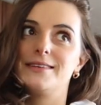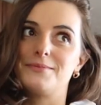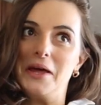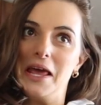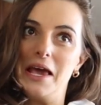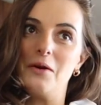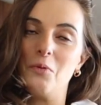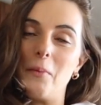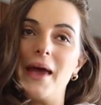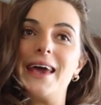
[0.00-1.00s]
is mini.
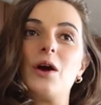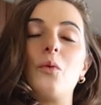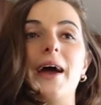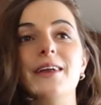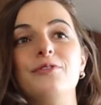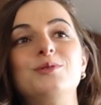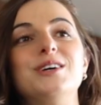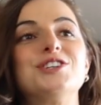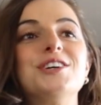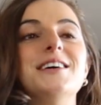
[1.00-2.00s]
We're making quite a few
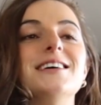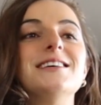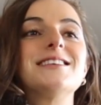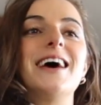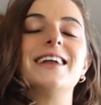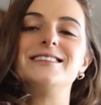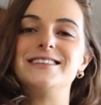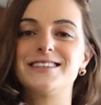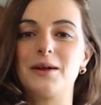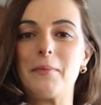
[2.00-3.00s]
dishes and a
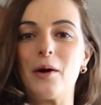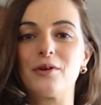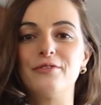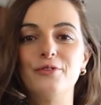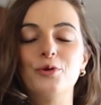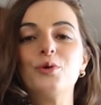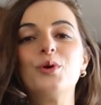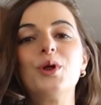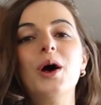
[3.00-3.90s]
decent amount of food,